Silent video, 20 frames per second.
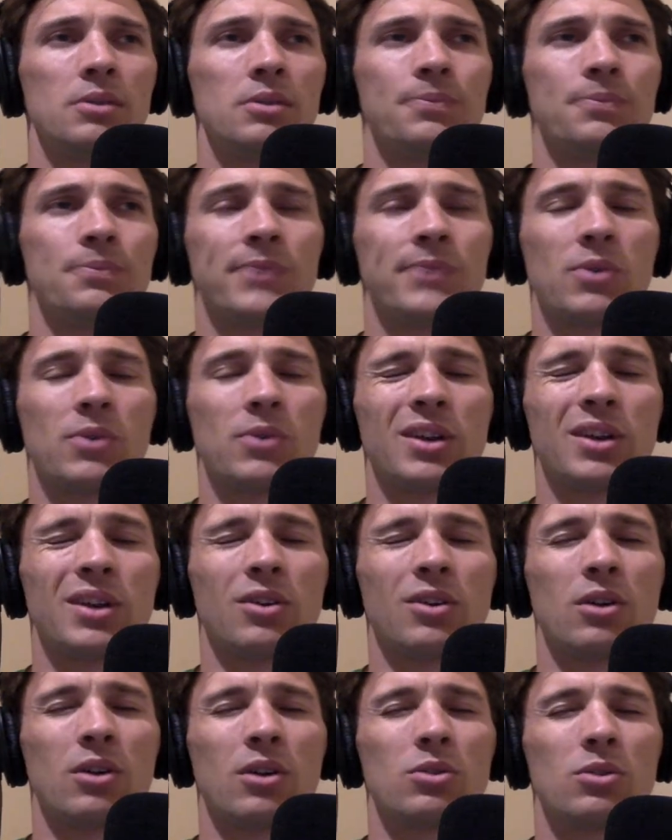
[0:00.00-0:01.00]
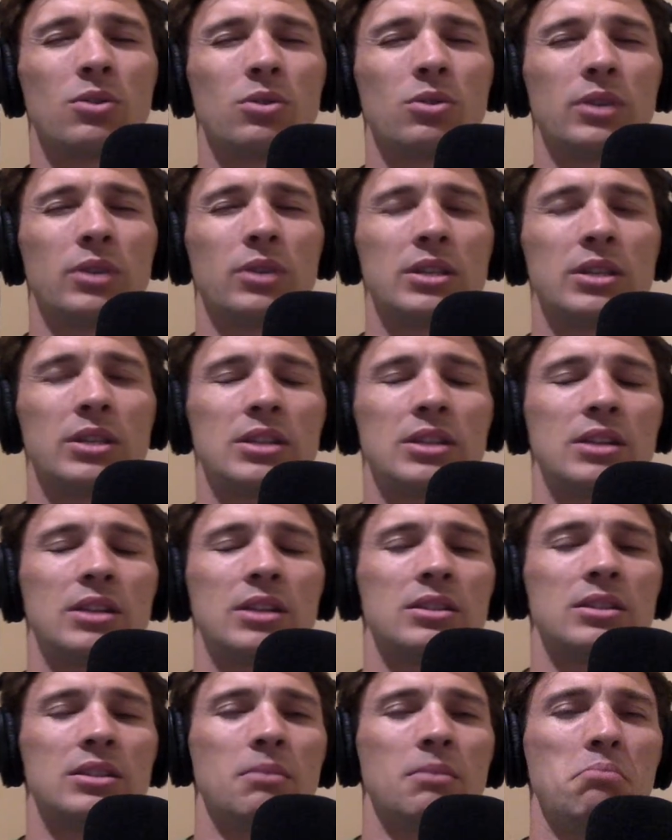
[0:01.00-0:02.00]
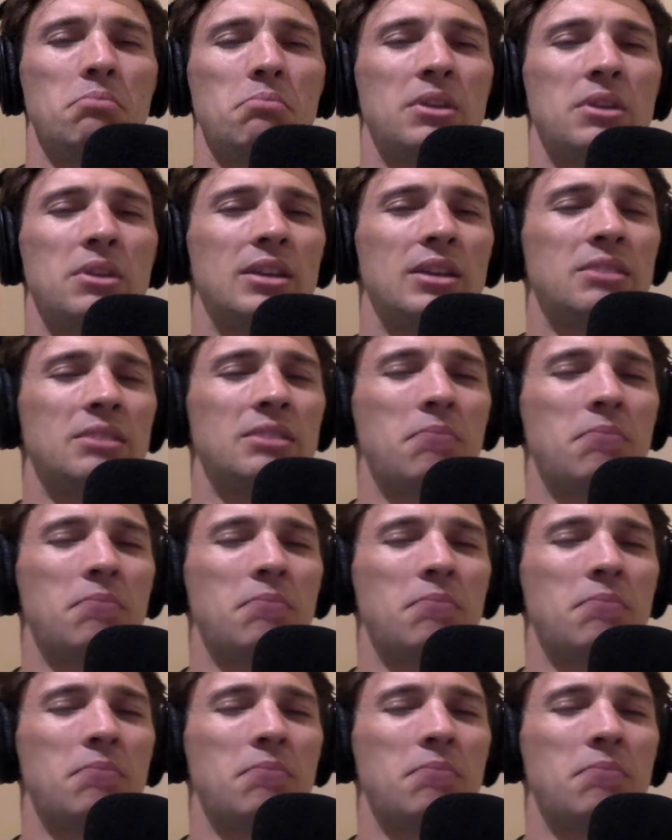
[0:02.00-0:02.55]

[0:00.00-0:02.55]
I read an article that it says it takes